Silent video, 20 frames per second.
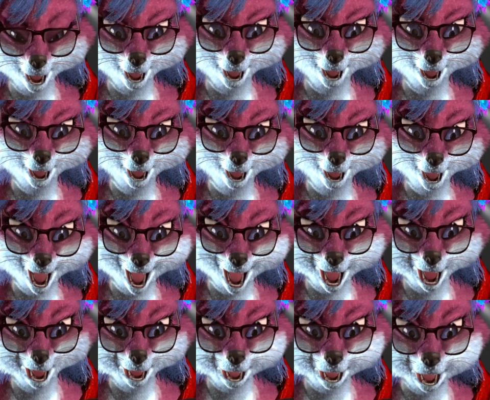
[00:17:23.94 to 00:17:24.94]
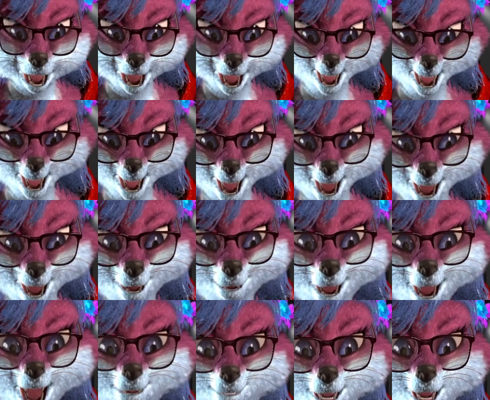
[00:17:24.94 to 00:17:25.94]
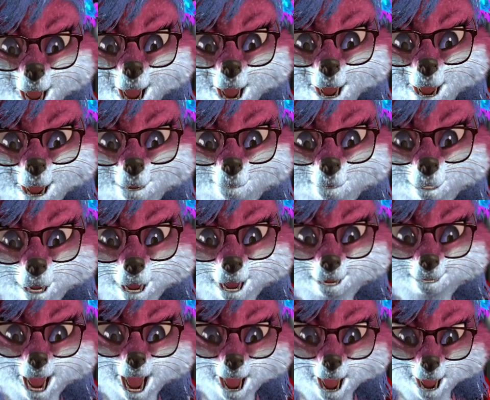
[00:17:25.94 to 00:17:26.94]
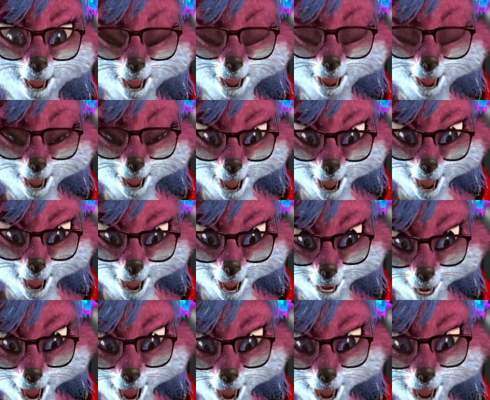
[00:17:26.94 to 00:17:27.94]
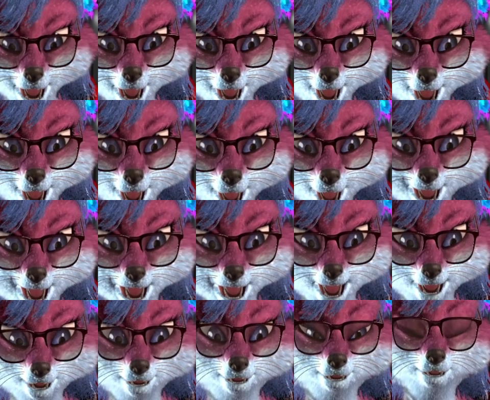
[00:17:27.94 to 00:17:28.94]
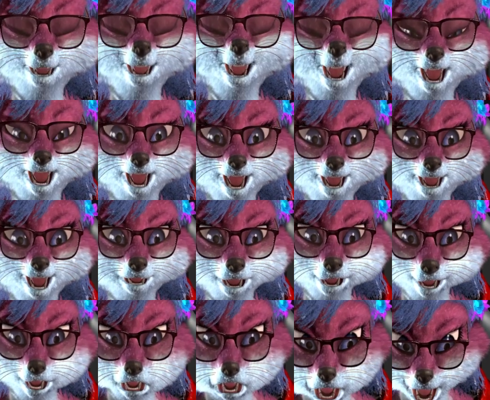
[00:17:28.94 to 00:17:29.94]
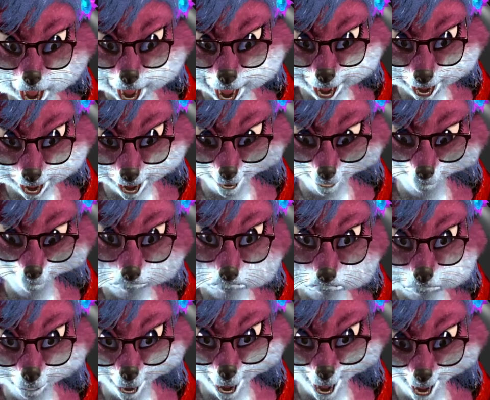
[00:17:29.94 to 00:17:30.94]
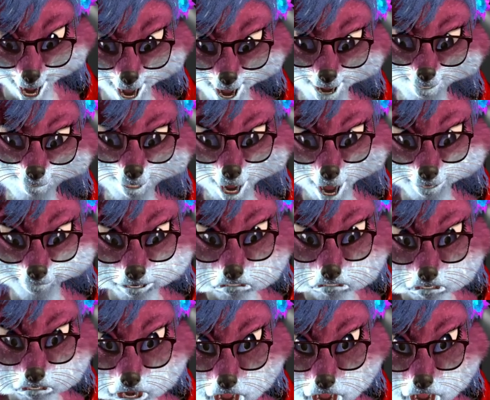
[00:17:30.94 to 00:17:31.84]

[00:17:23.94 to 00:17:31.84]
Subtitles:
And I thought the Ichiban version of the ramen noodles was it actually tastes more, you taste more flavor